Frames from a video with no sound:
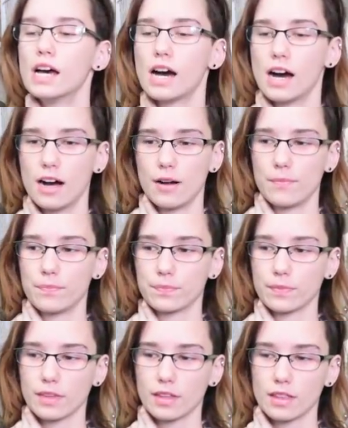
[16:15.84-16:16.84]

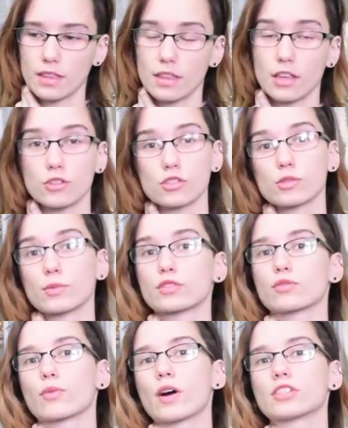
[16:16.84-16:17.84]
Thank you so much
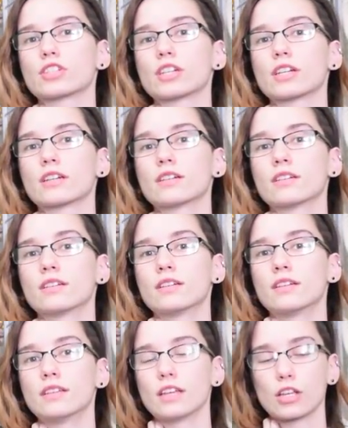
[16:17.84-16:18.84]
for watching,
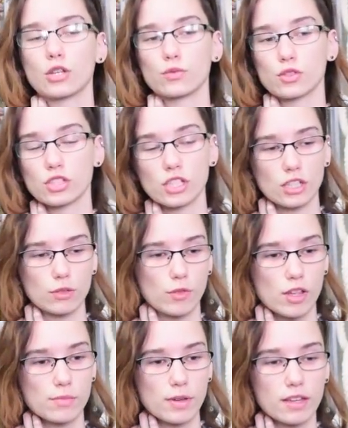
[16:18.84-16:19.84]
thank you for sticking
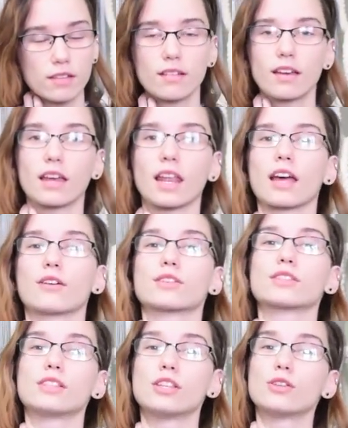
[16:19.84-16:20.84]
with me, and I will
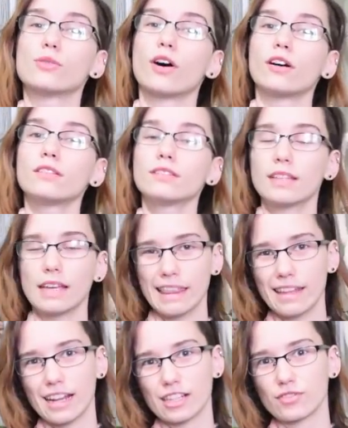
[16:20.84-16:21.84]
see you all in
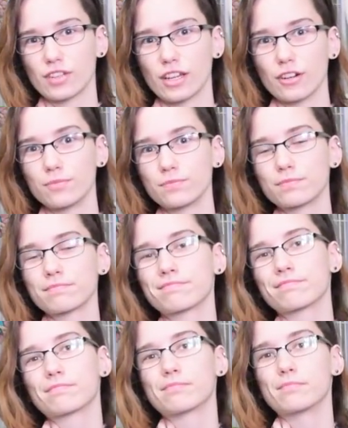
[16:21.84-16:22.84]
the next video.
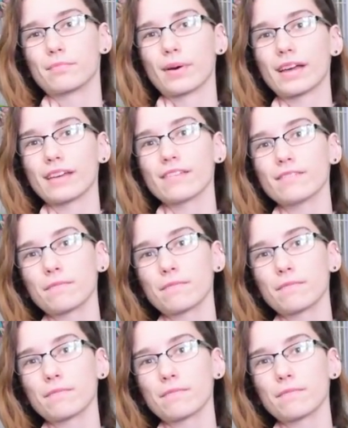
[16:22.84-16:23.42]
Bye!